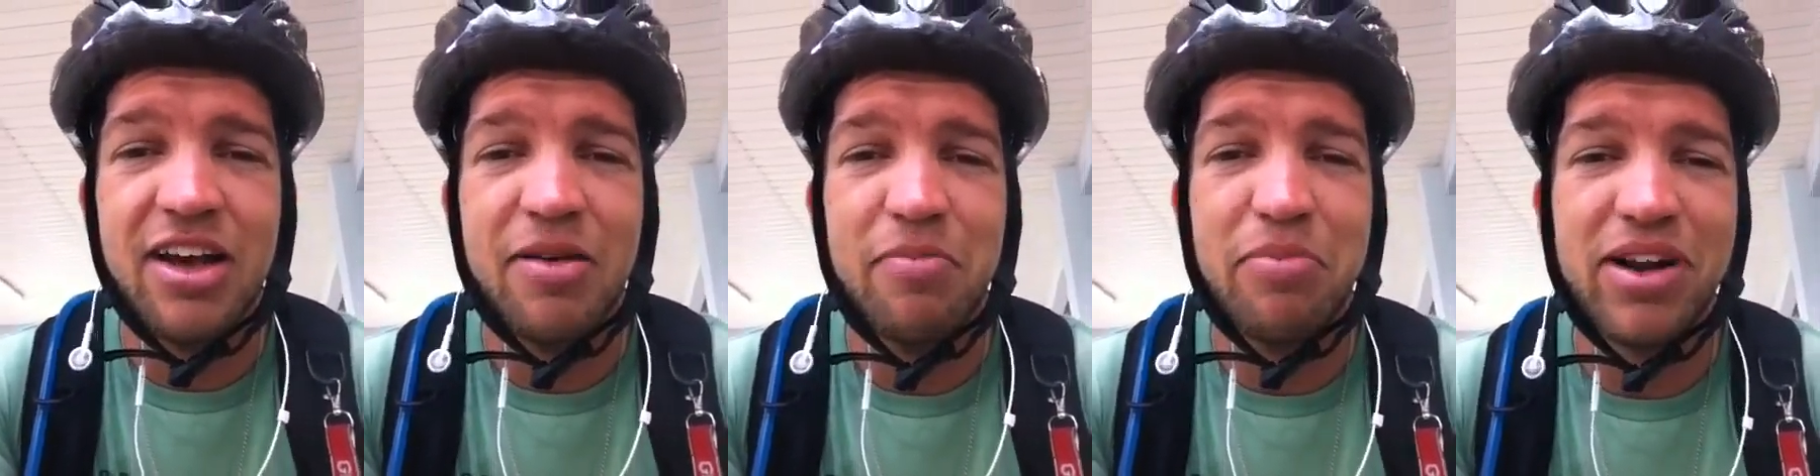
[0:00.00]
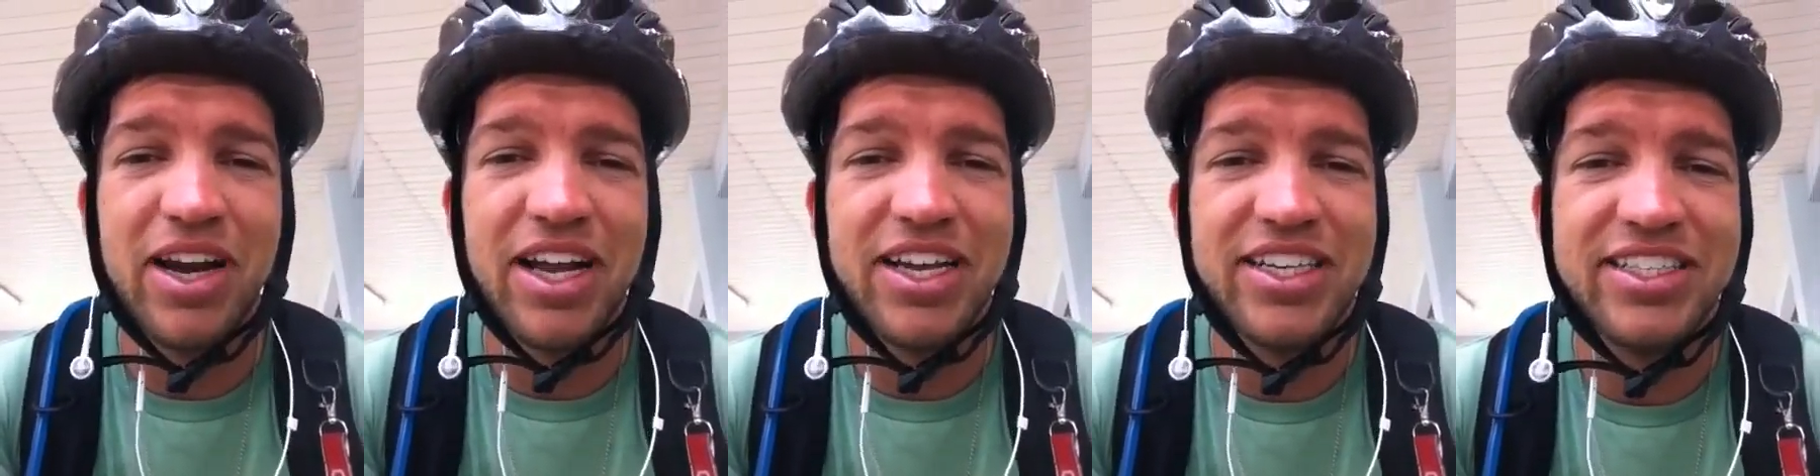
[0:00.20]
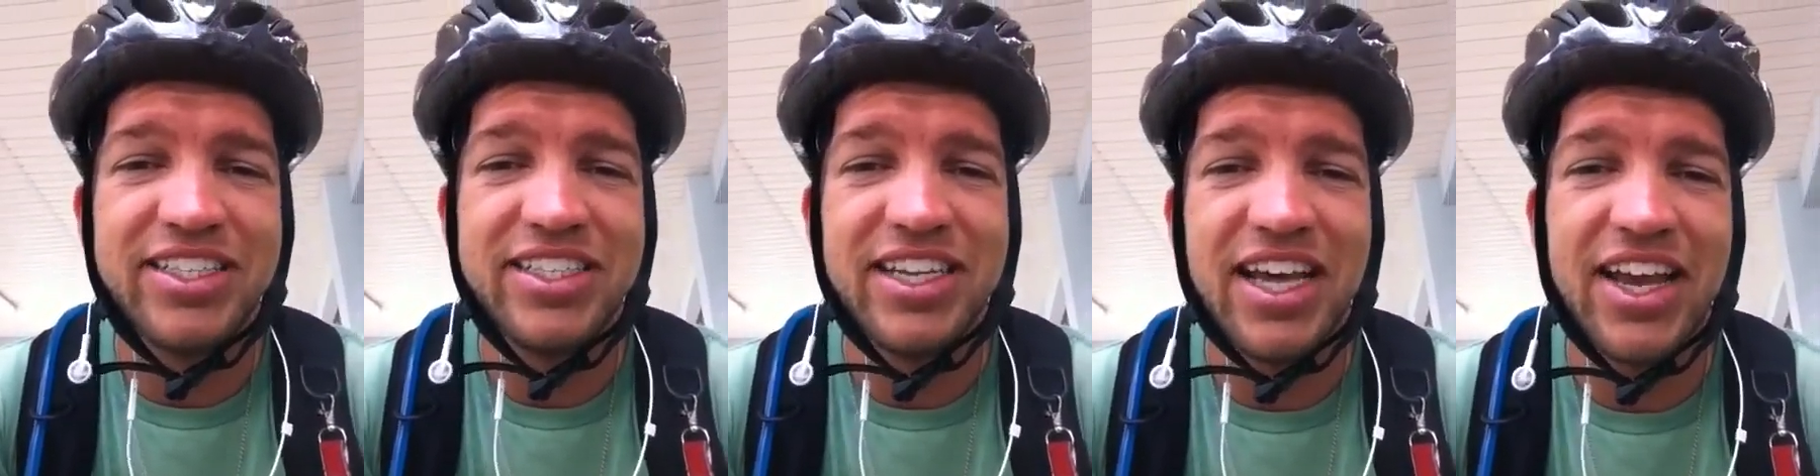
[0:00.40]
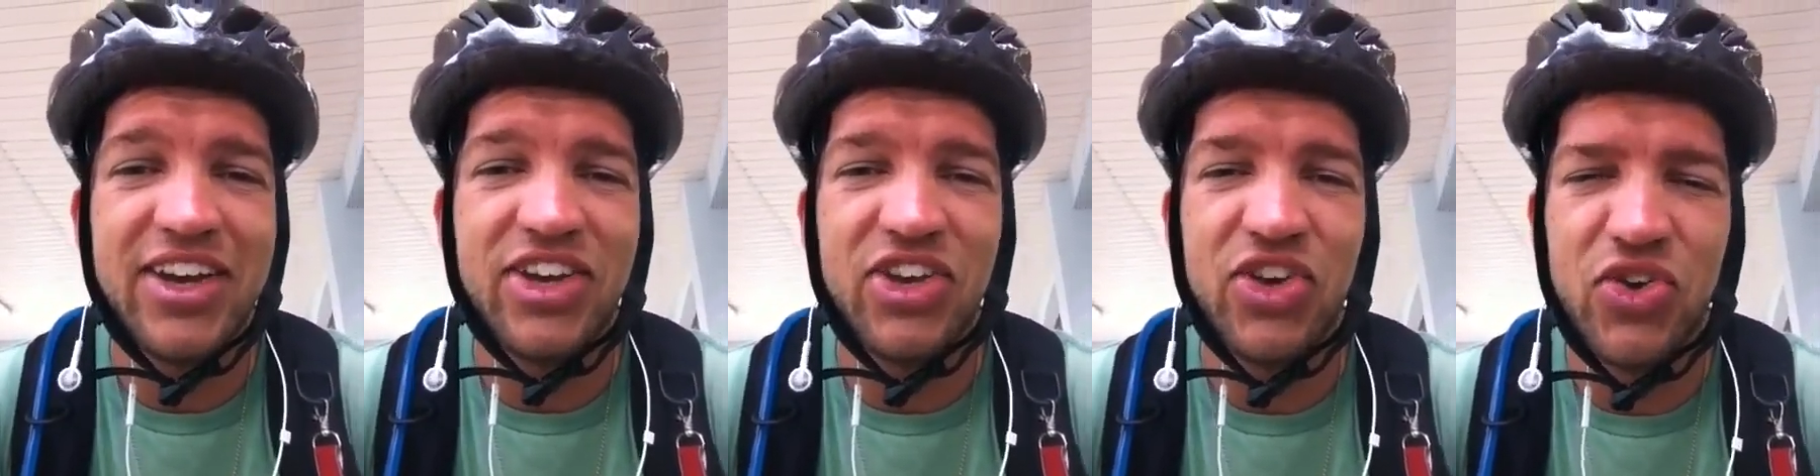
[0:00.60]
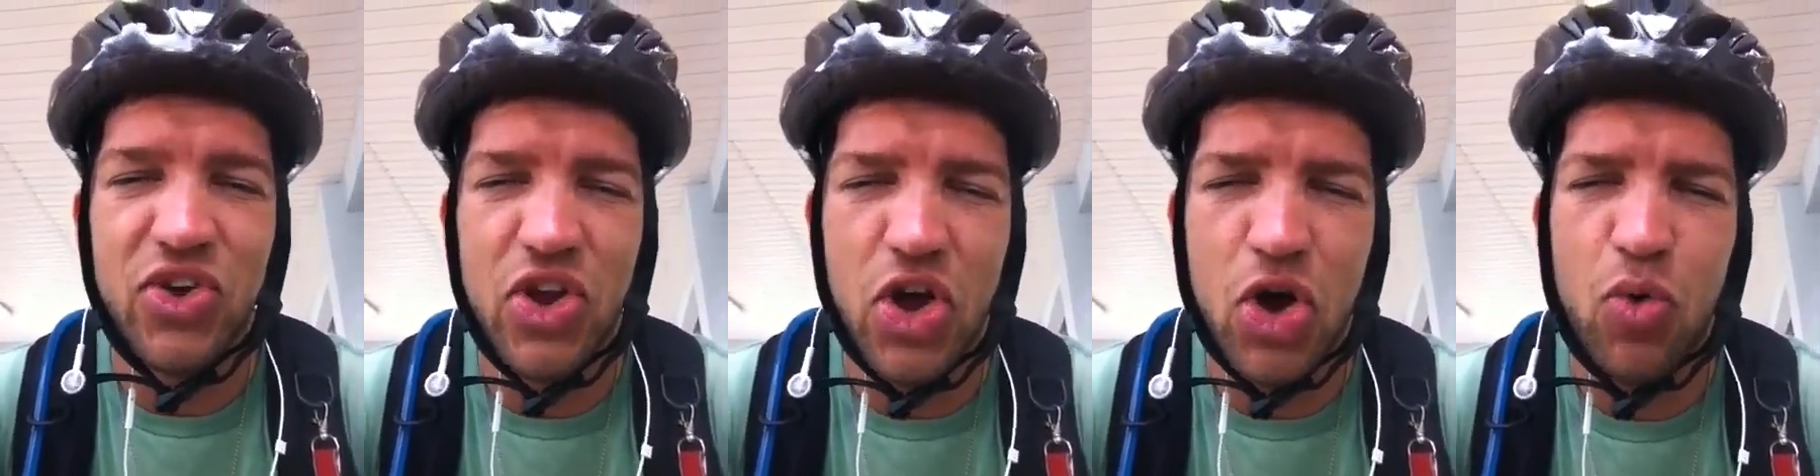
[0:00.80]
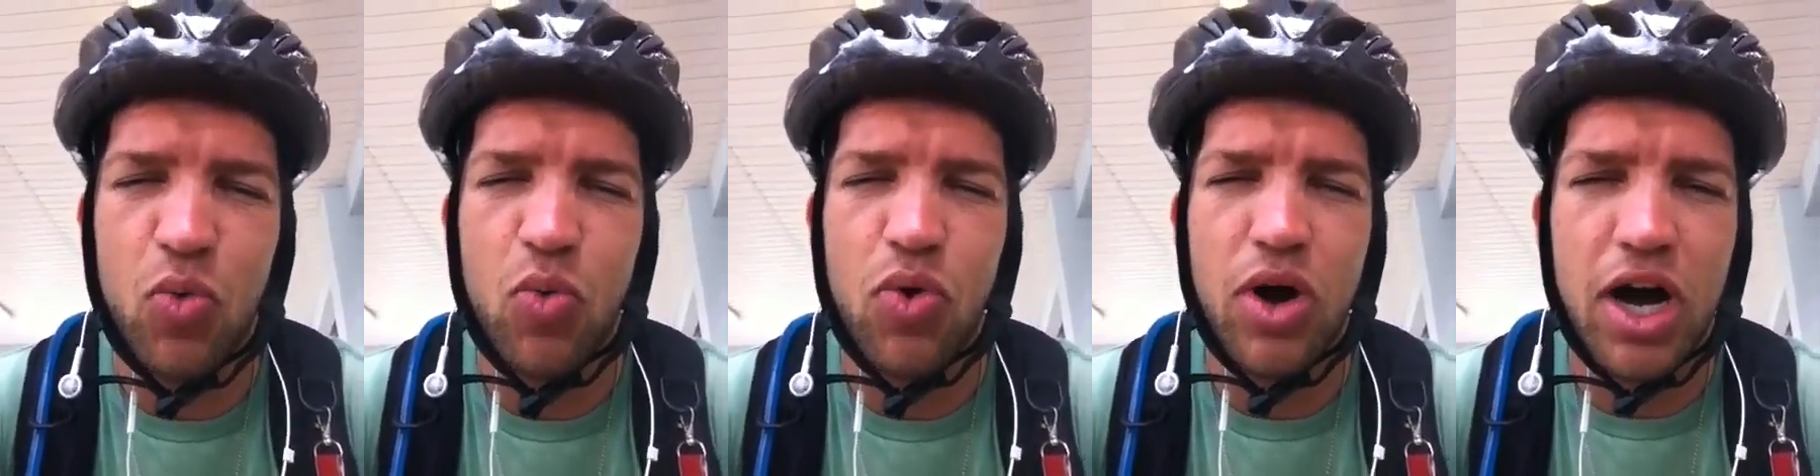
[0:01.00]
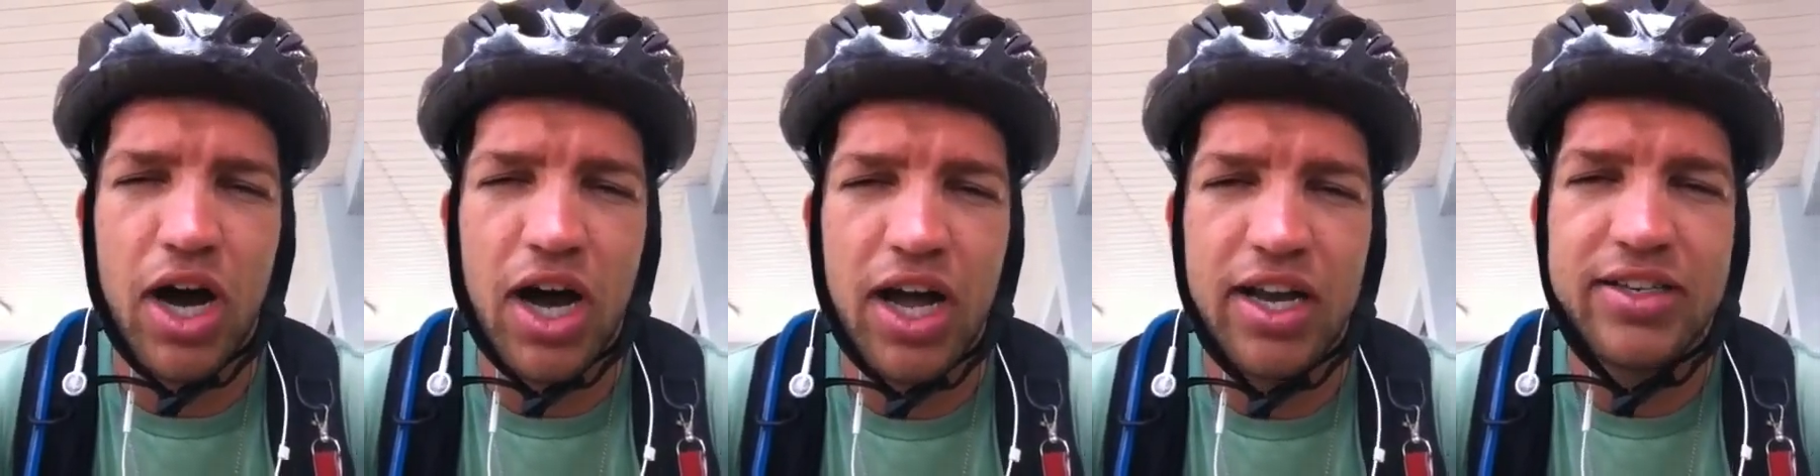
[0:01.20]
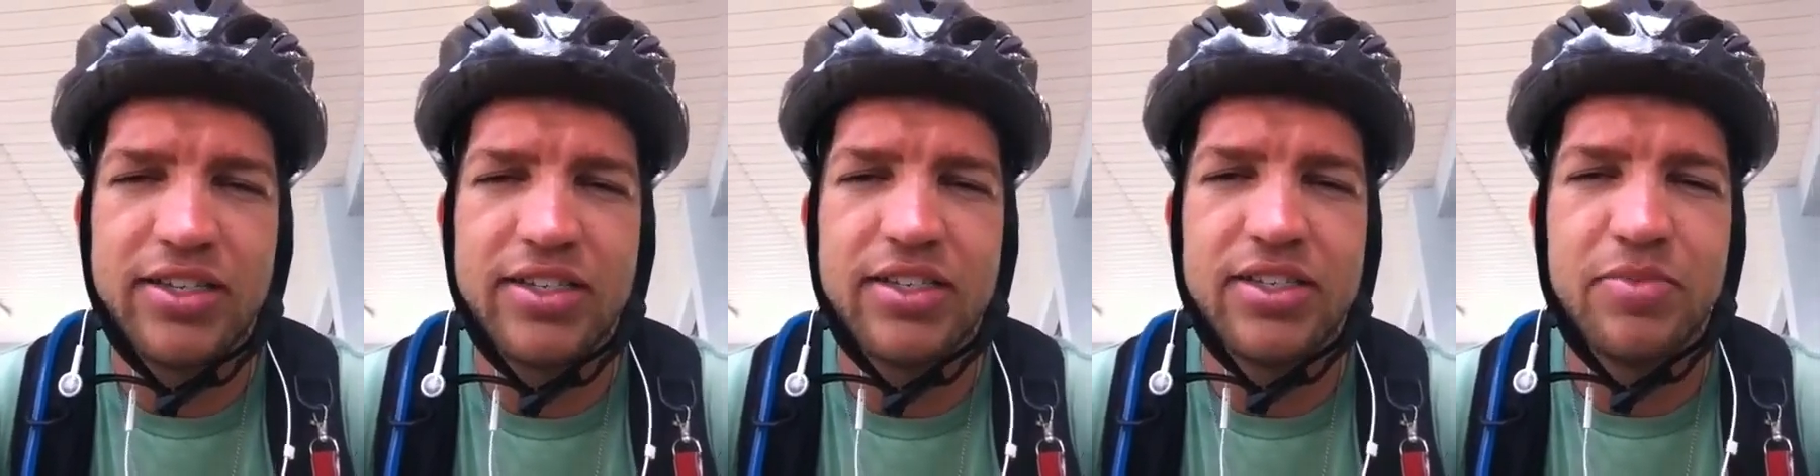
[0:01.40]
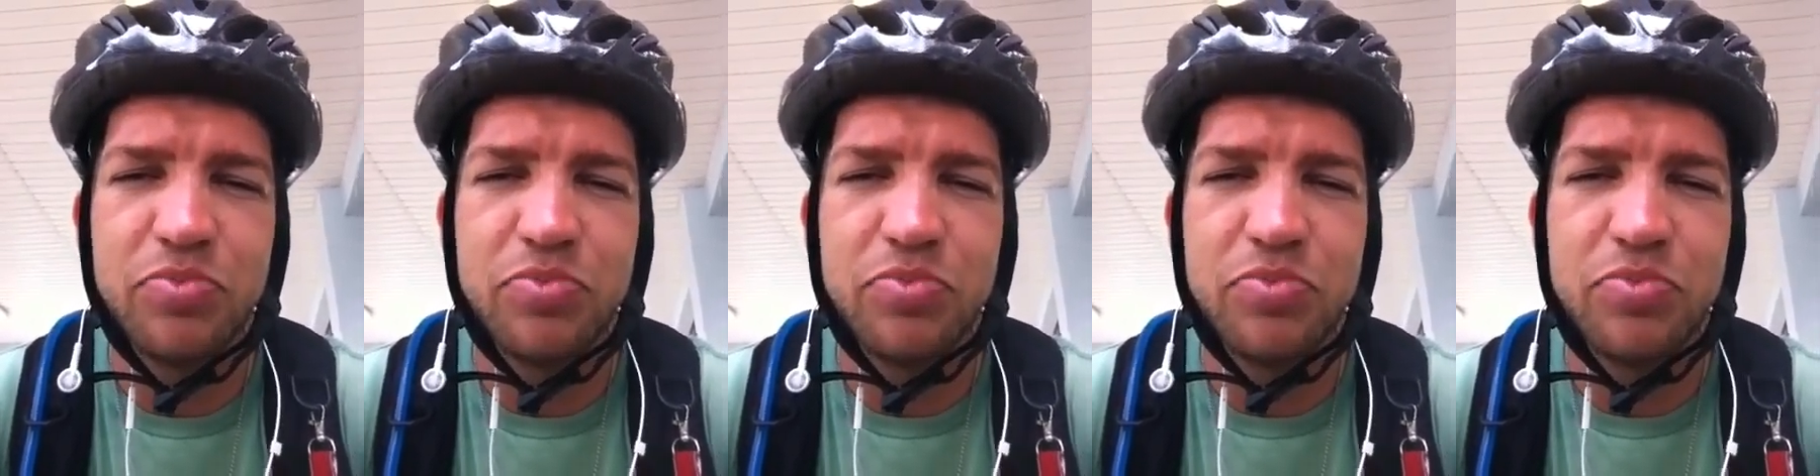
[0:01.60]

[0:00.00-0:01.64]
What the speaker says: but I said, you know what?